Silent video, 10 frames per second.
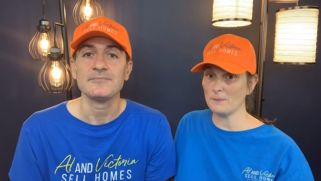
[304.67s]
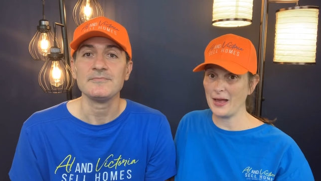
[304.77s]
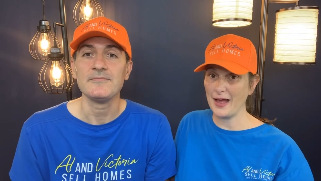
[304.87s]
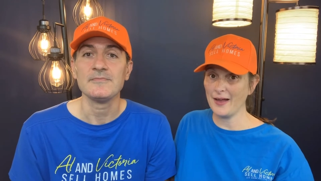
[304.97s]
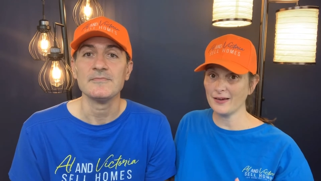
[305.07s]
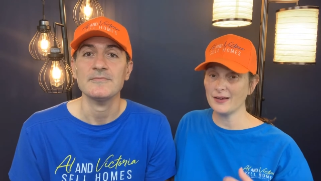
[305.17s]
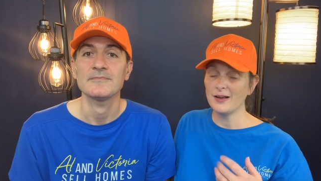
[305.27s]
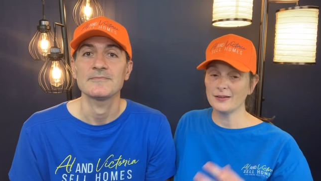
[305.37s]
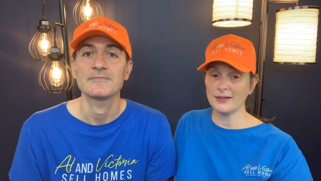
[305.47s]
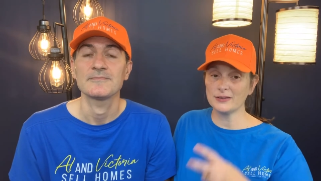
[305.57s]
Speaker 1: back,
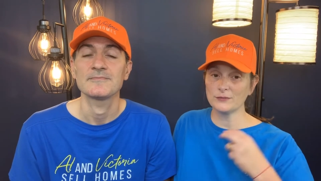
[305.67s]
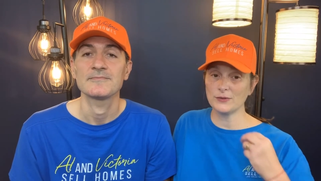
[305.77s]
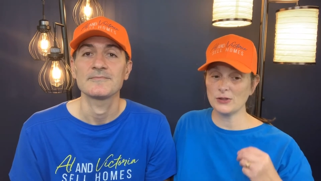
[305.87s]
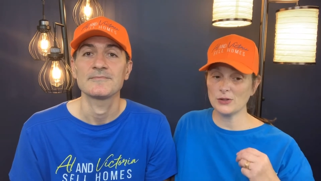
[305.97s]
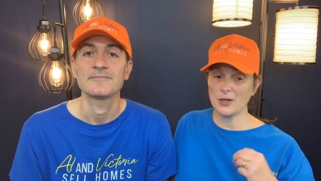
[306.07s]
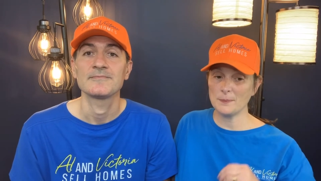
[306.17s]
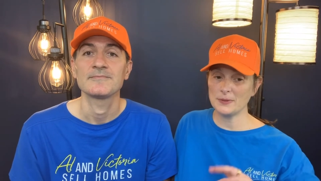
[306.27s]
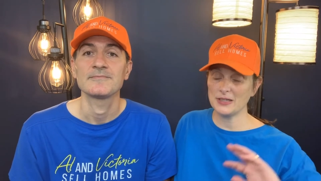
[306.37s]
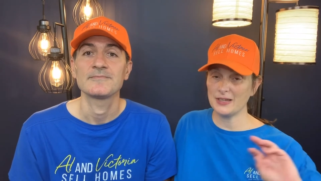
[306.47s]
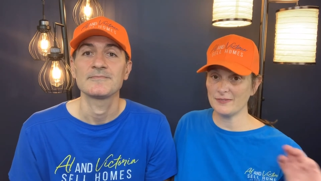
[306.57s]
let the reload
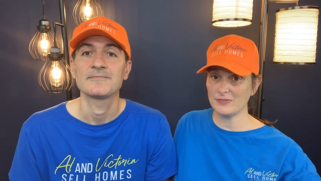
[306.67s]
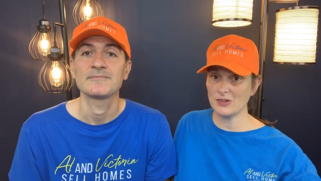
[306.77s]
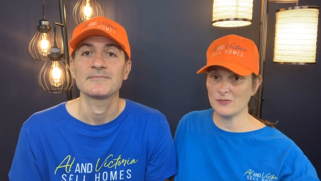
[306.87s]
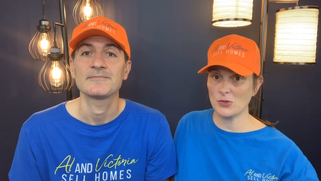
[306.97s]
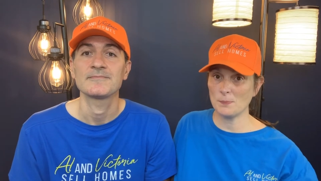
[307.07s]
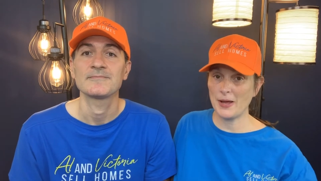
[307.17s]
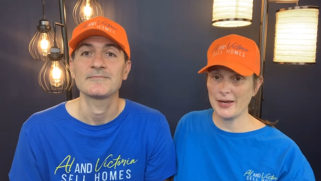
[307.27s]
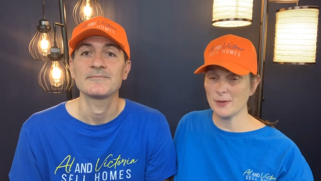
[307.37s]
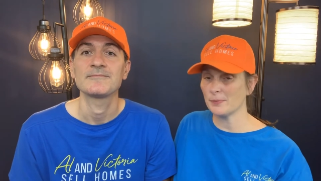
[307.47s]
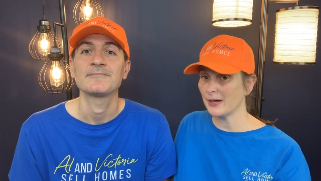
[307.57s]
company give you the
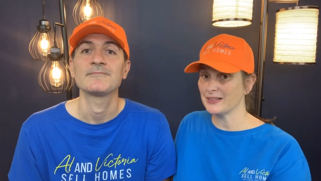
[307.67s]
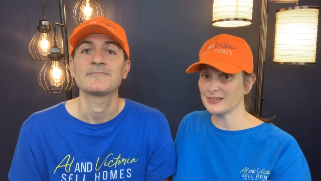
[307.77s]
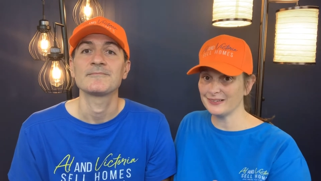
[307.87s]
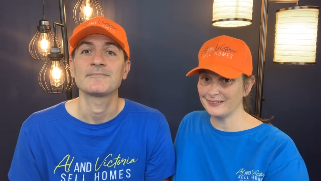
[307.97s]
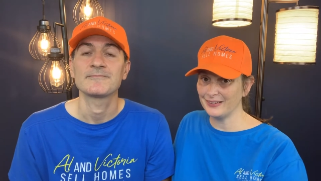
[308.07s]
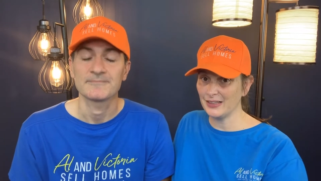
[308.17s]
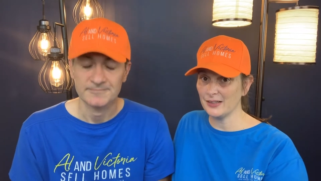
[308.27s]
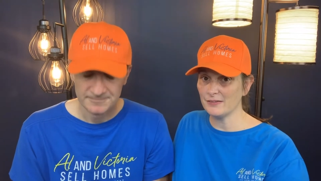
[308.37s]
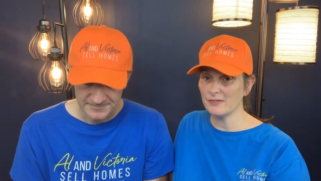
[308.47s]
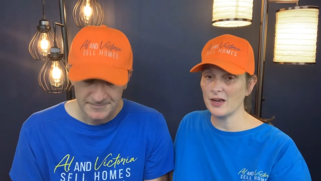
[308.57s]
buyout price,
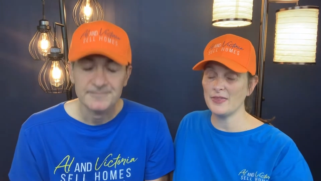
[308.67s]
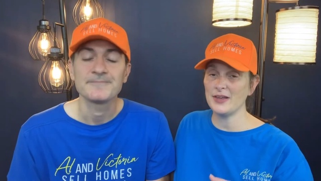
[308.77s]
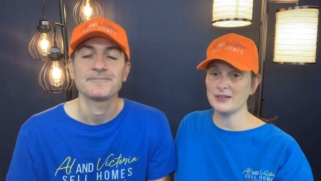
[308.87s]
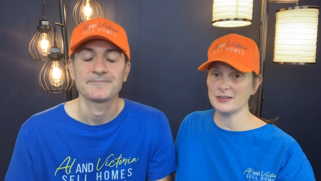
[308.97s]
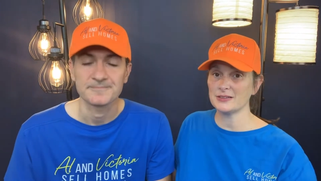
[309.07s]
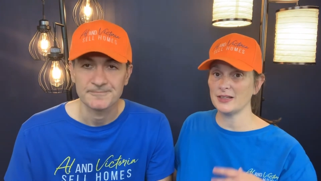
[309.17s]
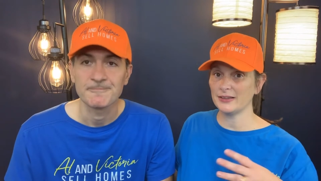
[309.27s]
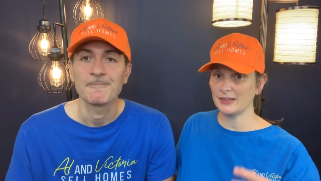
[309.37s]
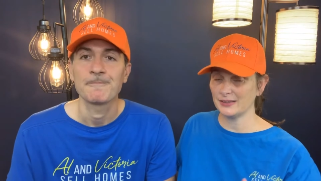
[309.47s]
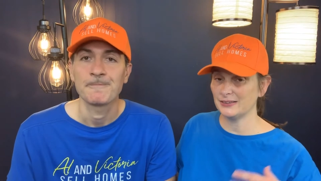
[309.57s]
leave, and then just let
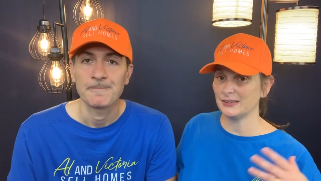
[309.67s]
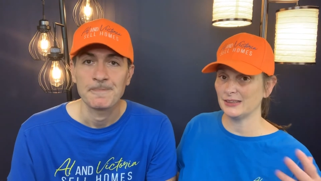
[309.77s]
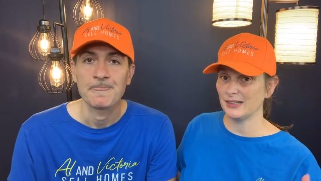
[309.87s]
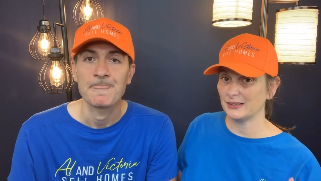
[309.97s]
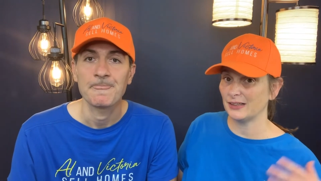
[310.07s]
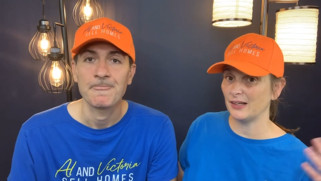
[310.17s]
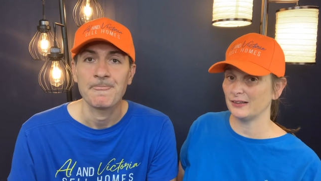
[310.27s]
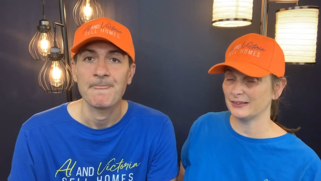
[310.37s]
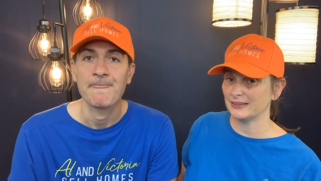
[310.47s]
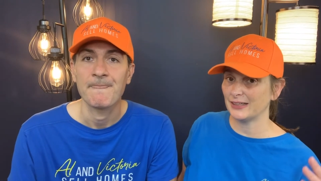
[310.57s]
the listing
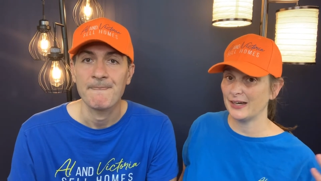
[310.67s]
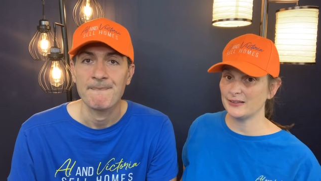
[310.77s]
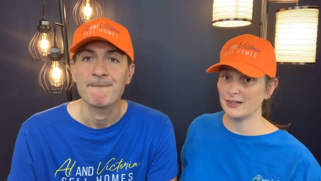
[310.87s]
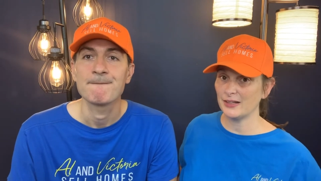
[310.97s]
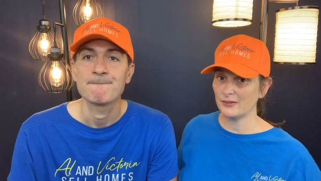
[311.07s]
agent and the